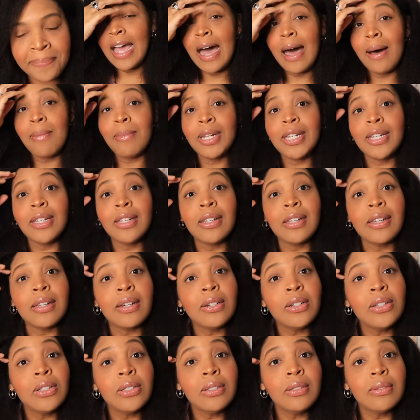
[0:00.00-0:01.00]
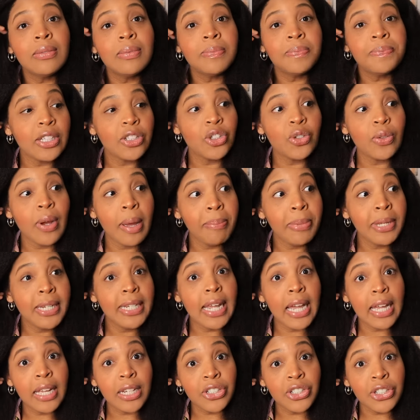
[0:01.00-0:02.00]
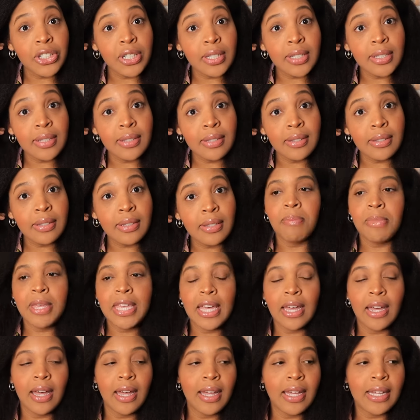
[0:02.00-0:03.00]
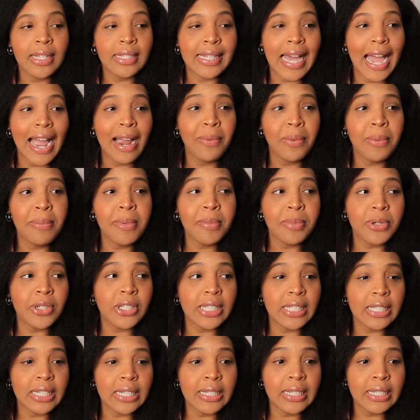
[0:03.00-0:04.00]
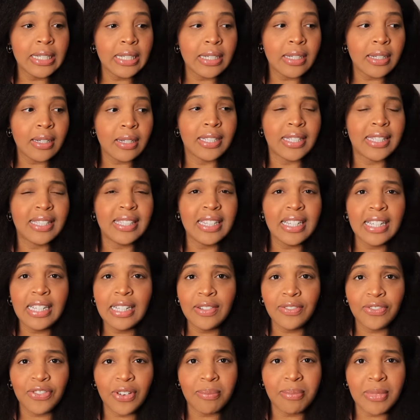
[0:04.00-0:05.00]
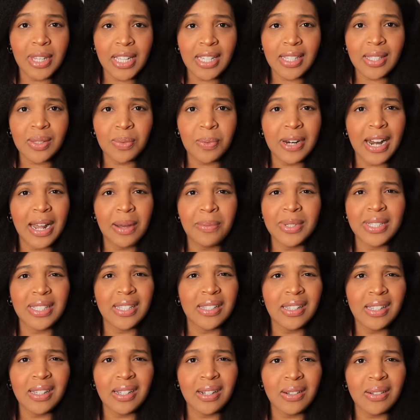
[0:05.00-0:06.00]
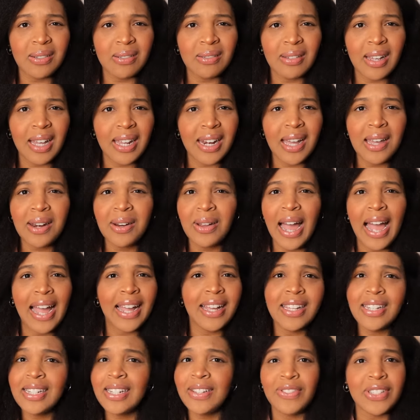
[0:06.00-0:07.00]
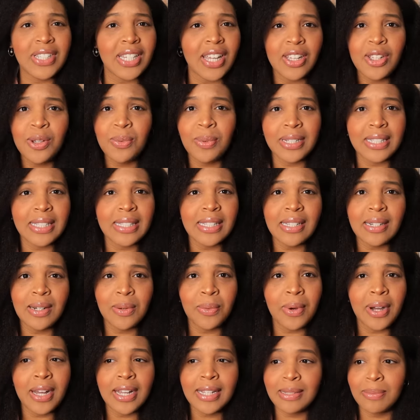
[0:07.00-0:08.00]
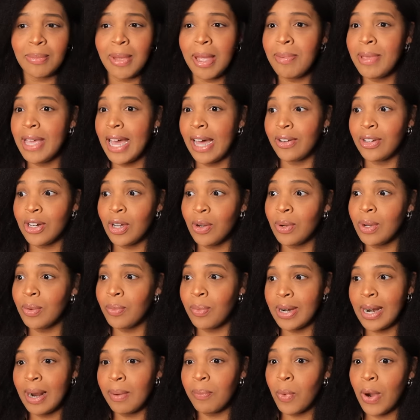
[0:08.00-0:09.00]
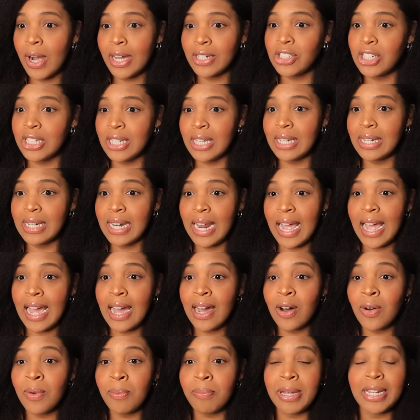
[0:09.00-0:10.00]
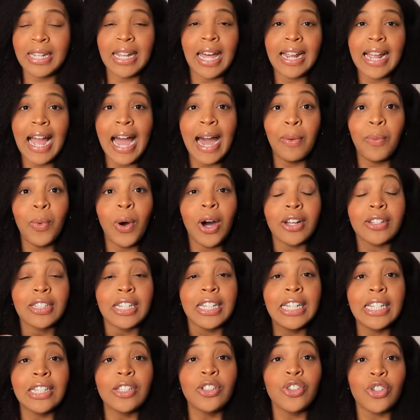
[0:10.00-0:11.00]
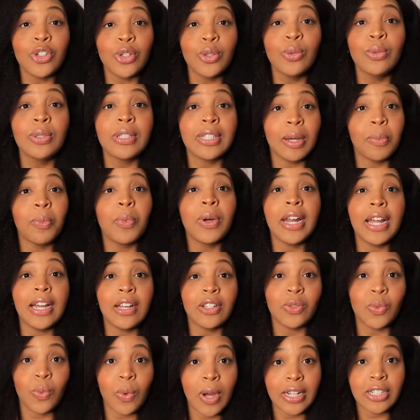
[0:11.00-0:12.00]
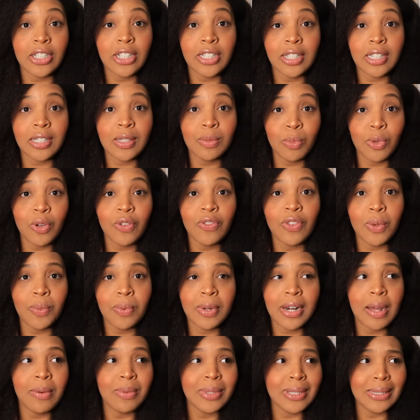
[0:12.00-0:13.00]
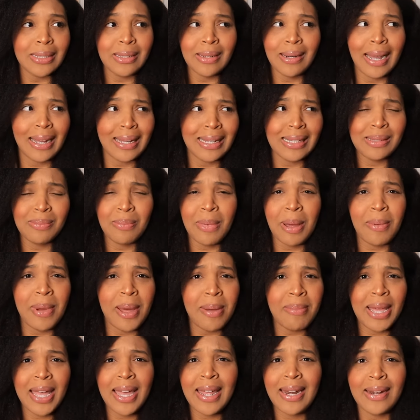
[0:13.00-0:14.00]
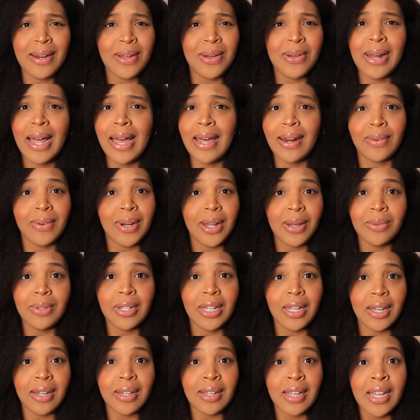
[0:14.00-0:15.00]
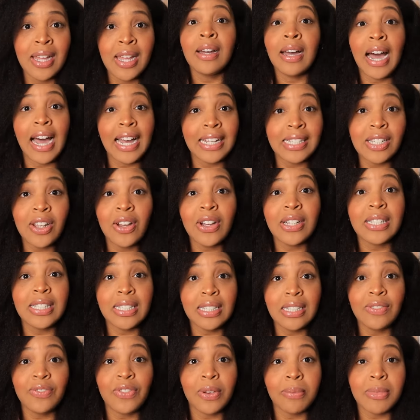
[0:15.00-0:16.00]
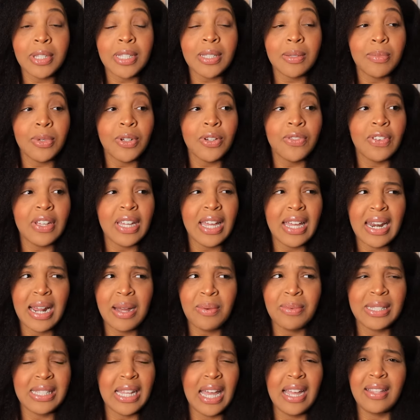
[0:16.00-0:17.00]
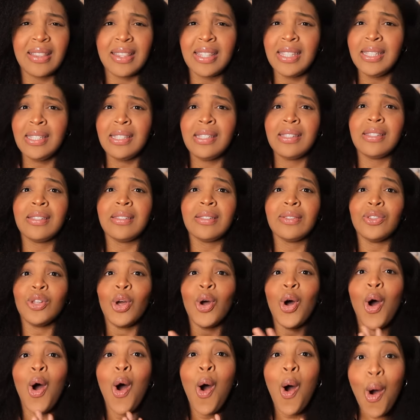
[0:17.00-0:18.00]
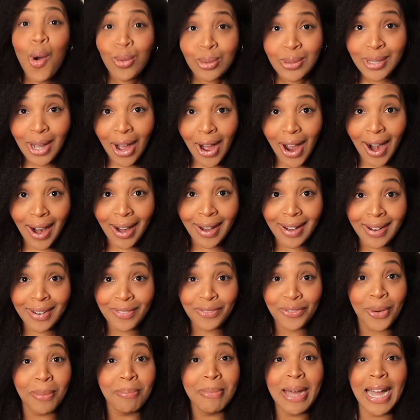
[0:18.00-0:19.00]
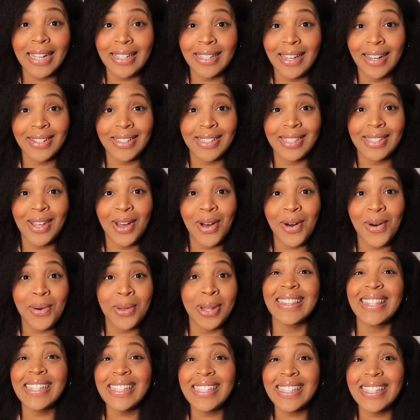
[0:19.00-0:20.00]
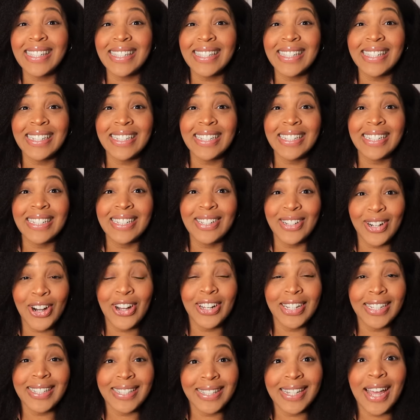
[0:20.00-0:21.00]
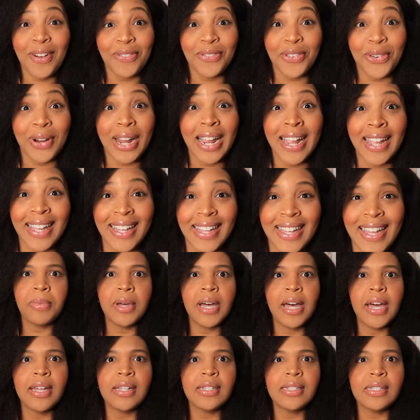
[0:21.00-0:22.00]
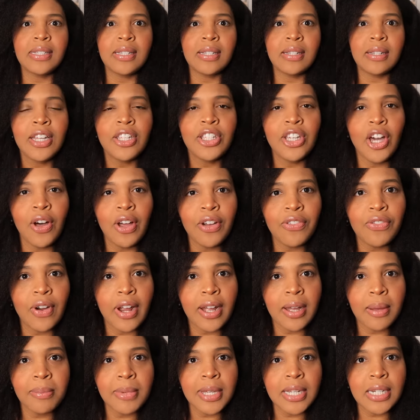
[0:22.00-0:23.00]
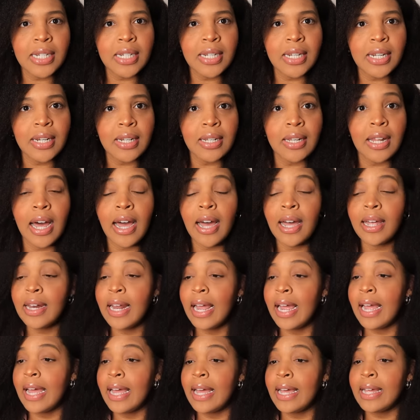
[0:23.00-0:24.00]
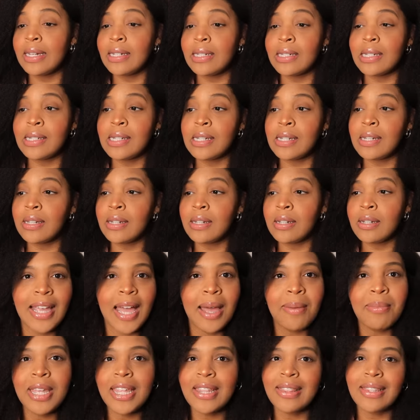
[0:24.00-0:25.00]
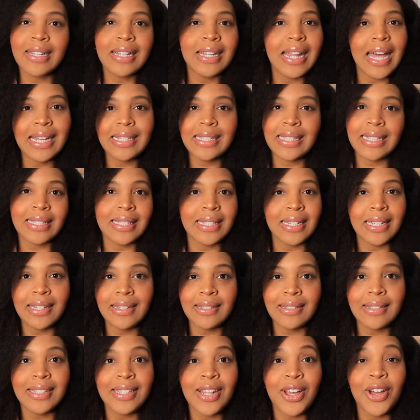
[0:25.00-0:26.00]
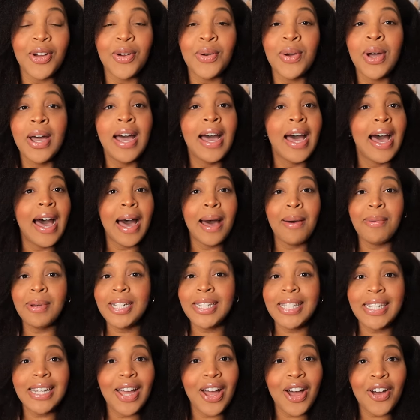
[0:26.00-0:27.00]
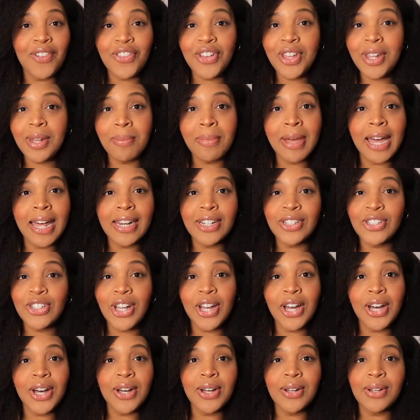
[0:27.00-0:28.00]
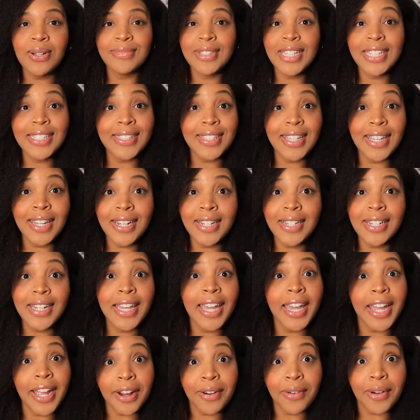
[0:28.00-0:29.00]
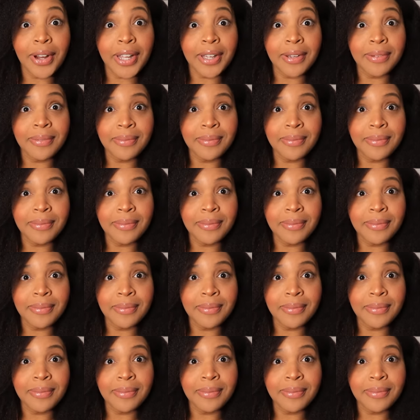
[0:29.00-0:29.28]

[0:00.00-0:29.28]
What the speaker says: I'm a little trepidatious because I remember seeing a scene from this when I was little, and I couldn't even tell you what scene it was. Maybe I'll know it when I'm watching it now, but like I walked into someone else watching this movie when I was little. I guess my mama had it on, I don't know. Look, I saw a scene from this movie and I was like, this is too dark for my young soul. This girl is suffering. But y'all have recommended it a lot and I'm getting the classics in, so I'm gonna see how I feel about it, y'all. Let's get into Carrie.